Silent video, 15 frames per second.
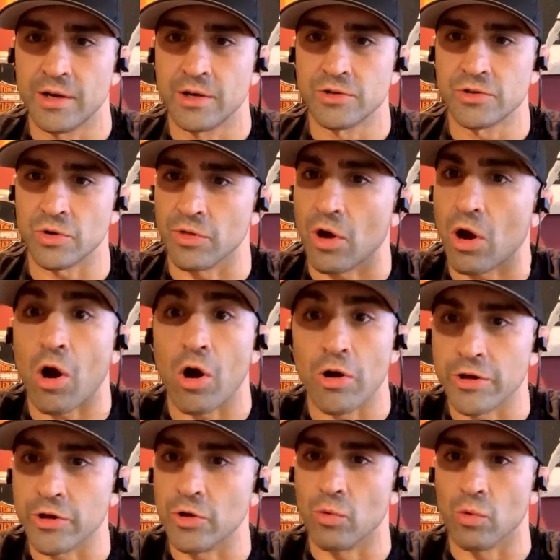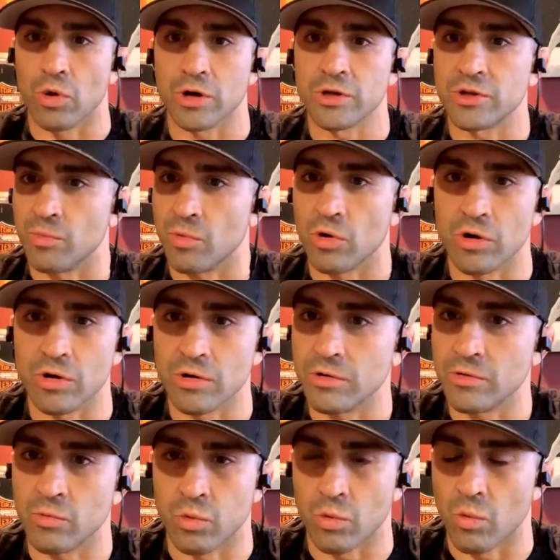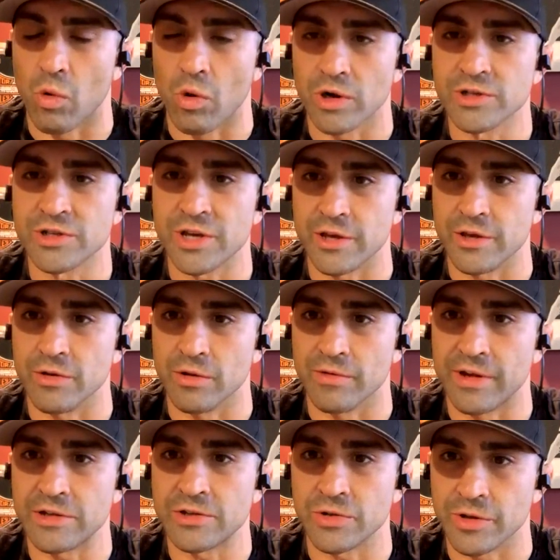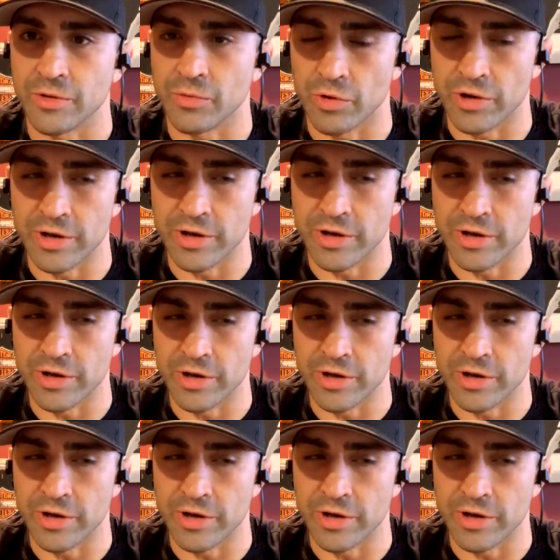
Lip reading: So the harder you work, the more rewards that you'll eventually reap.